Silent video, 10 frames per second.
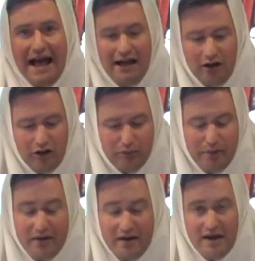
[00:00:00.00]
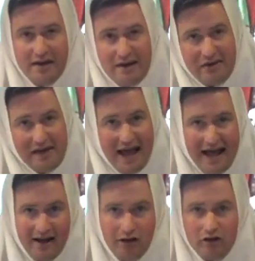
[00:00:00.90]
alb. Now the
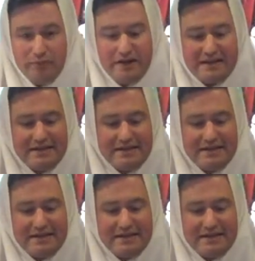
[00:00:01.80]
alb gets